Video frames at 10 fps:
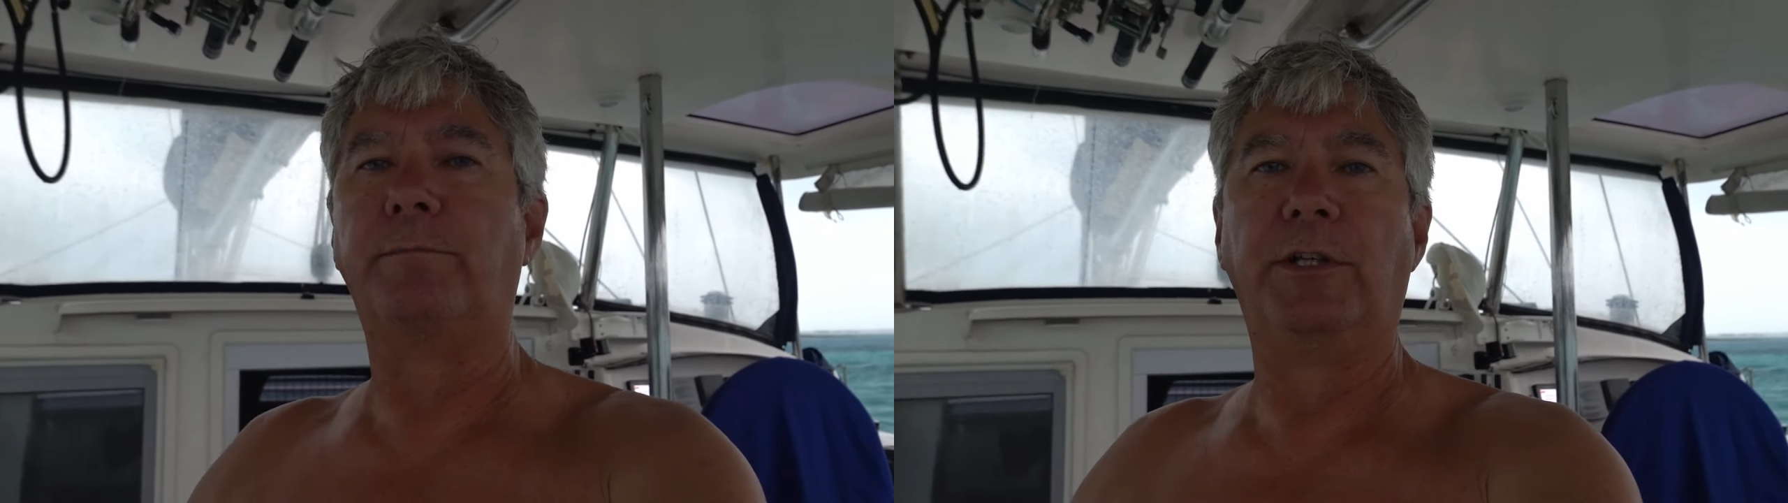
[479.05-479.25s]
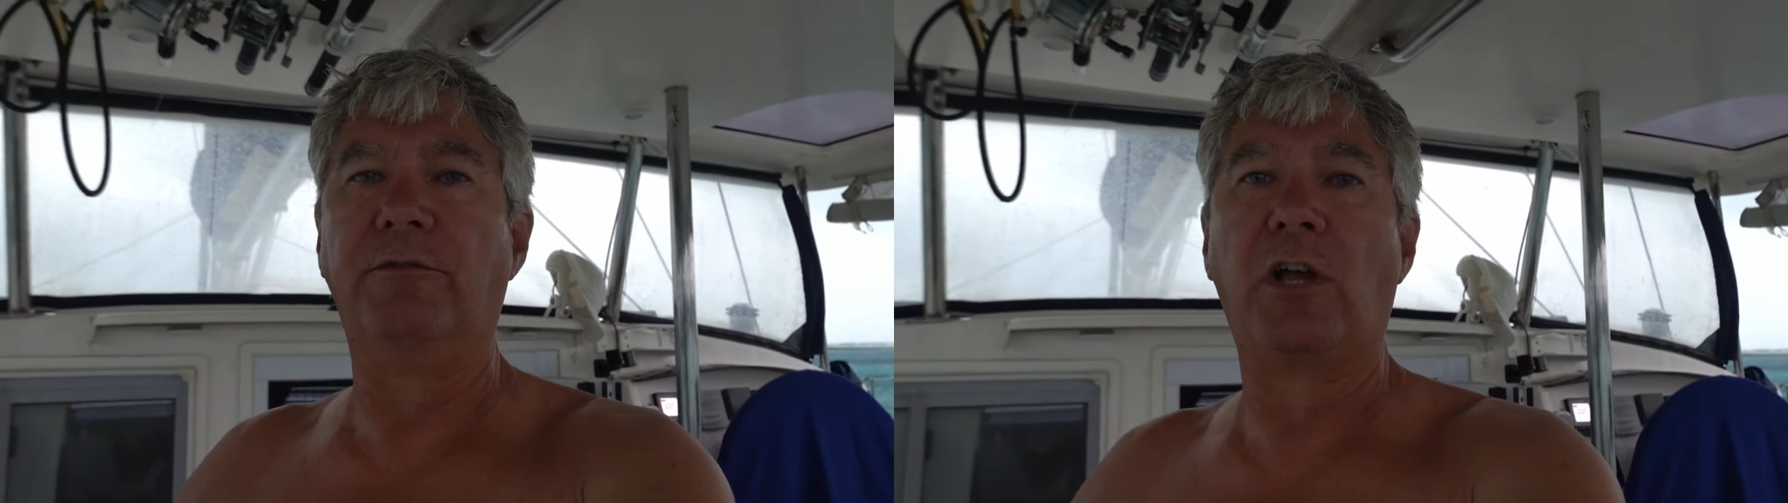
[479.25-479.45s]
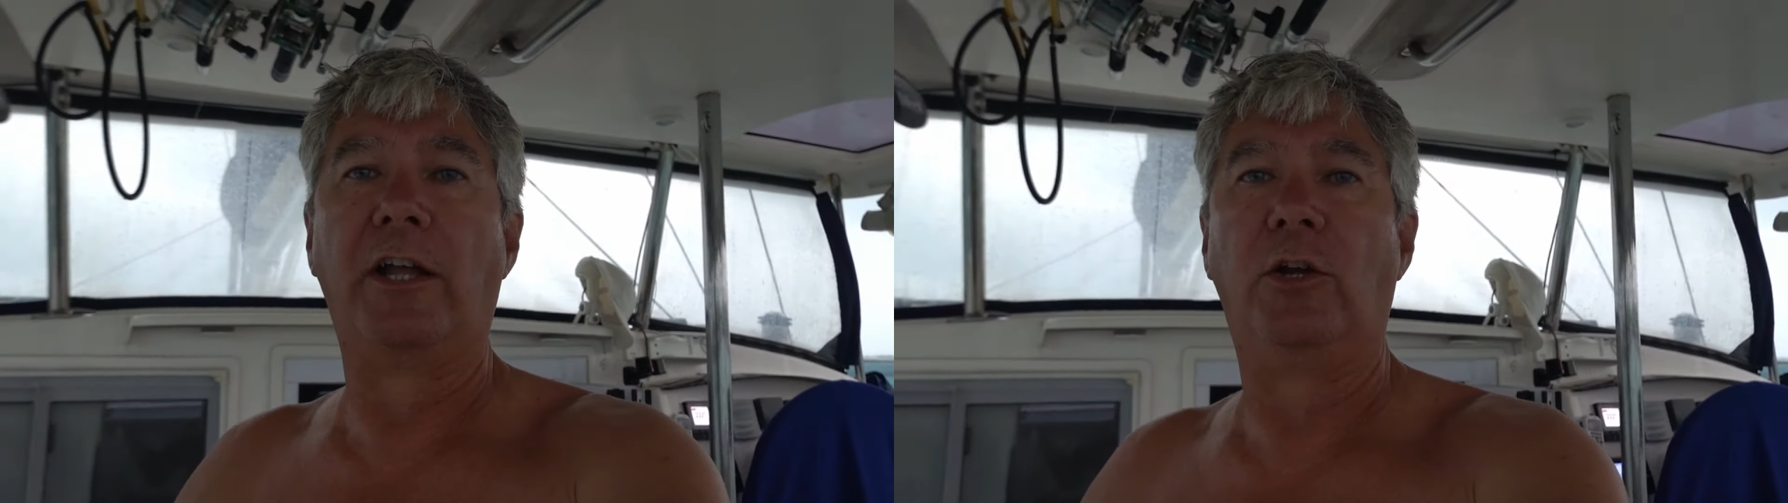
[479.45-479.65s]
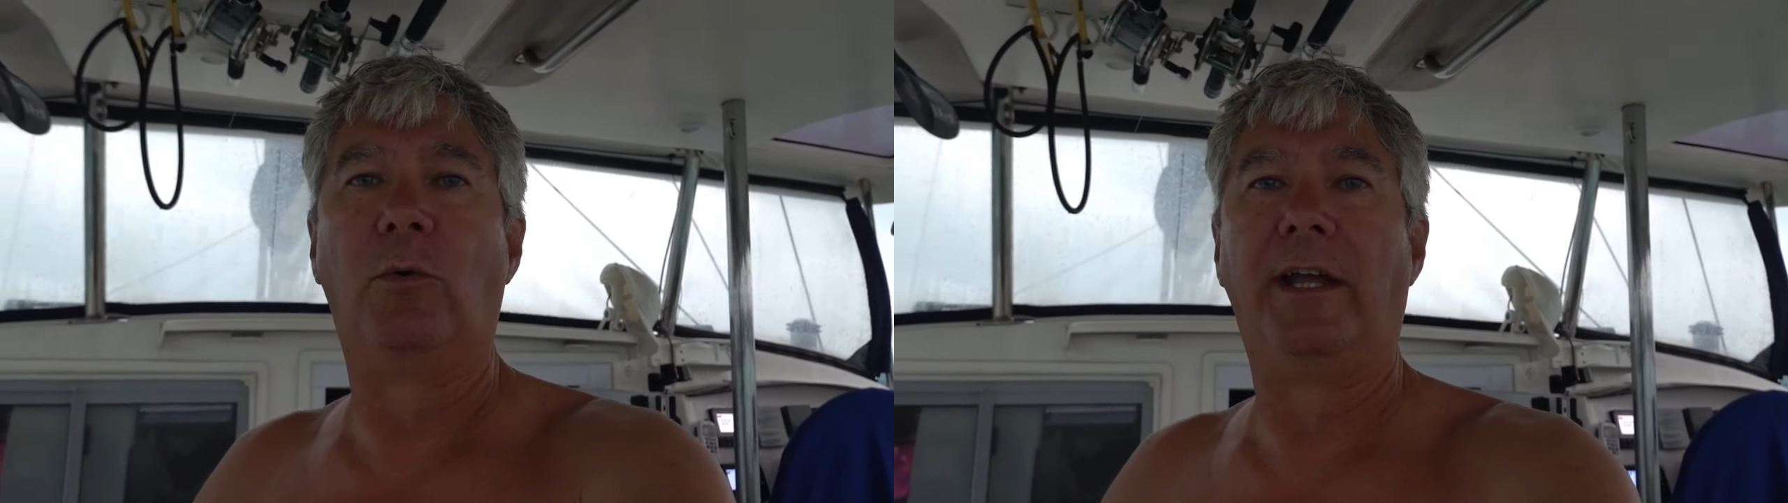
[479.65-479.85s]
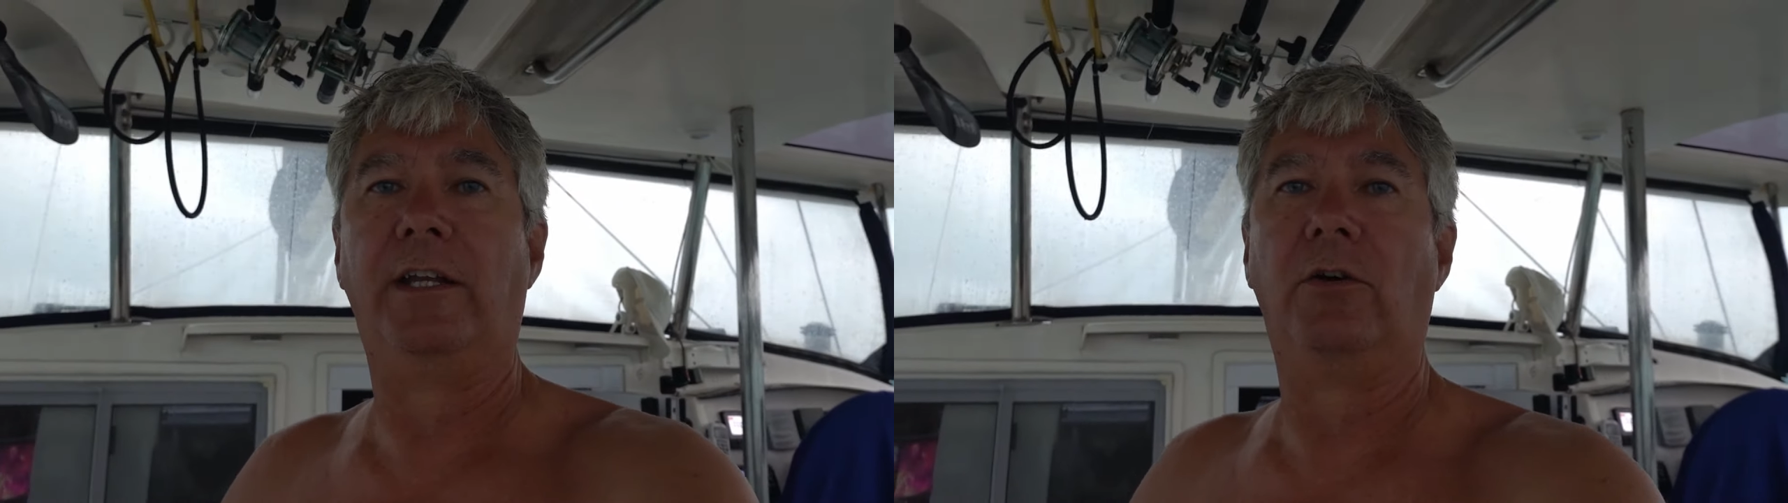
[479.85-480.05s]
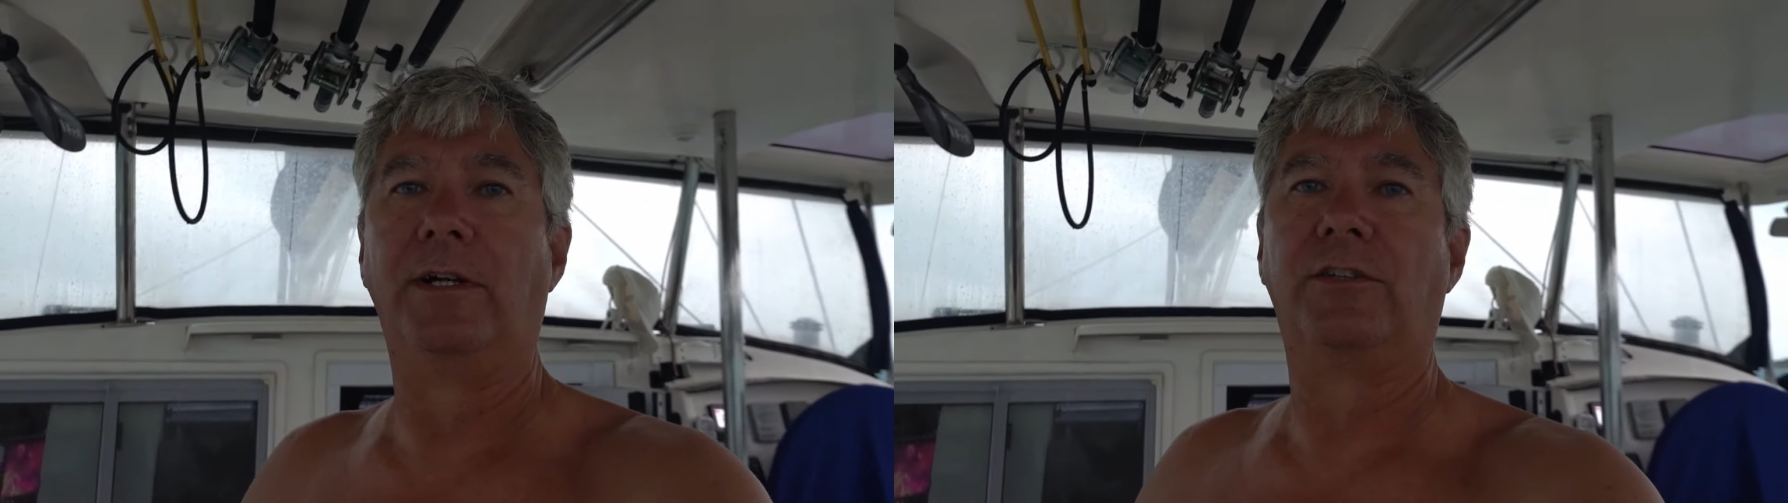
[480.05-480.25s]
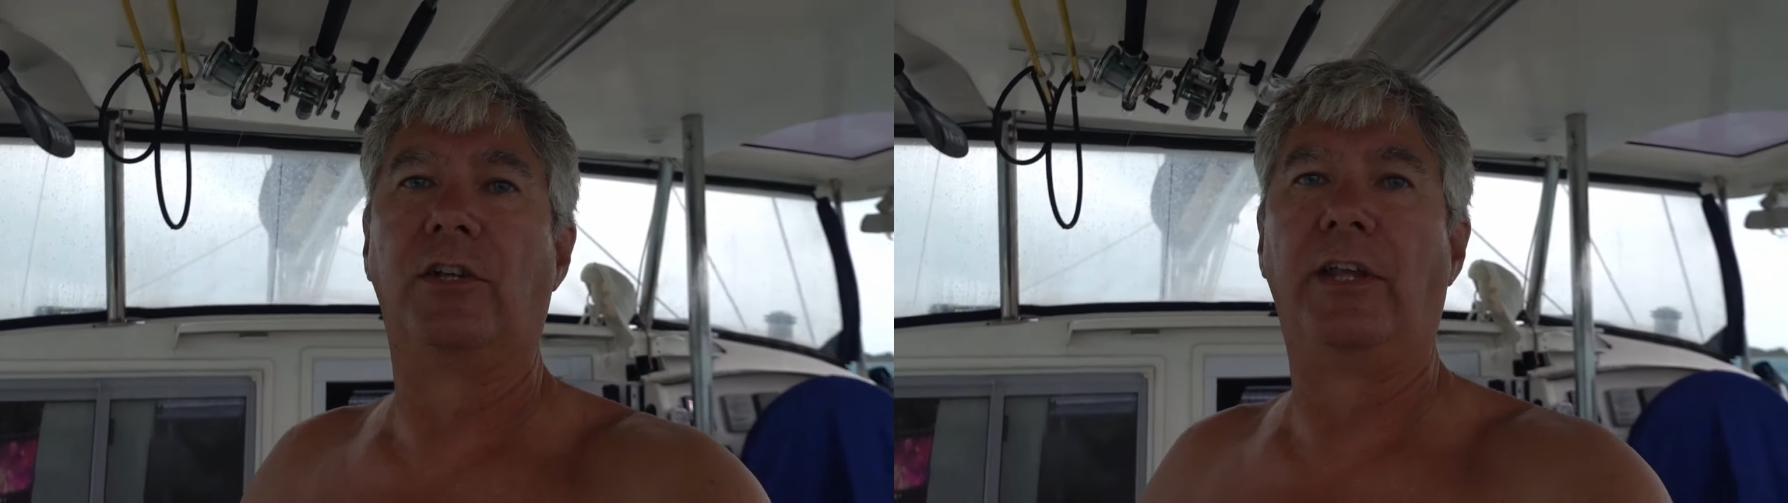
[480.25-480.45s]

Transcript: but you've got no way of knowing until